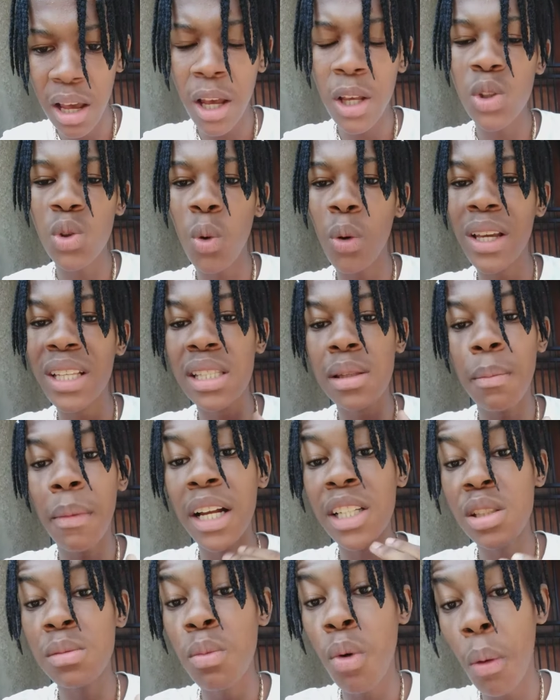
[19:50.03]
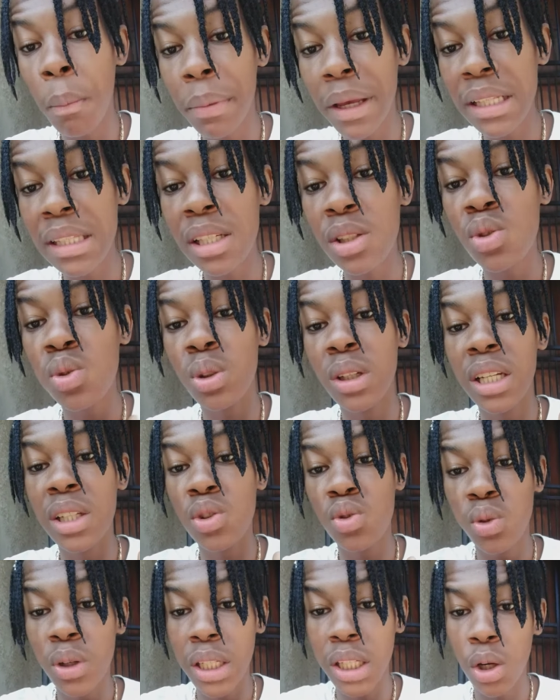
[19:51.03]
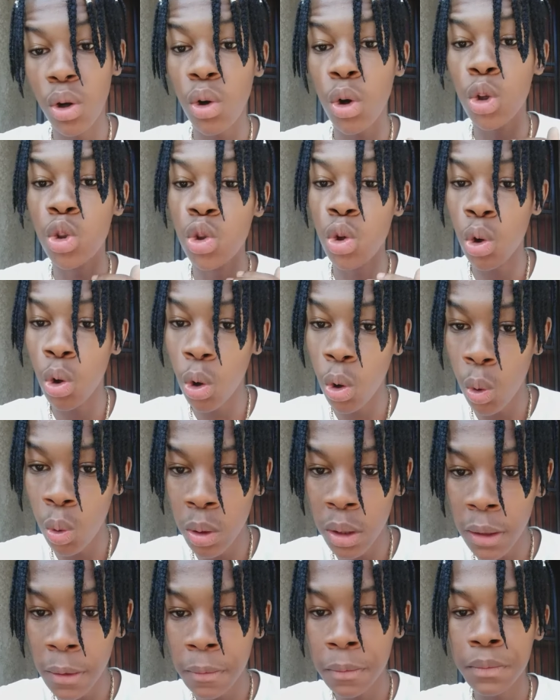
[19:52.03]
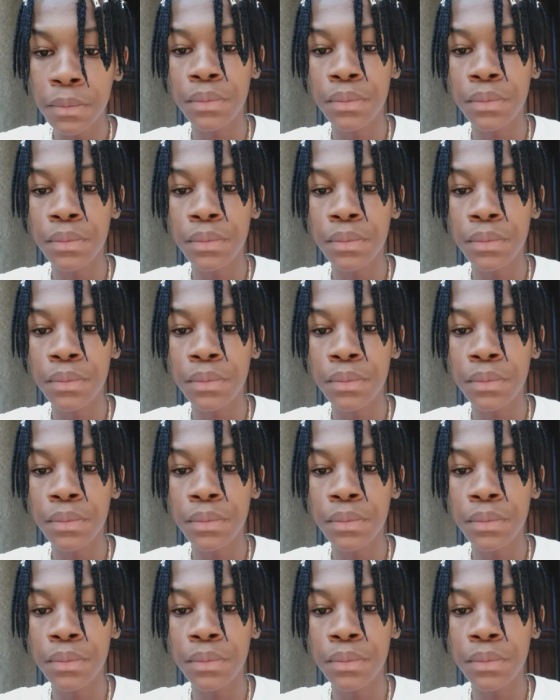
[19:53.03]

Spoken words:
So it's much more better to learn trading on your own,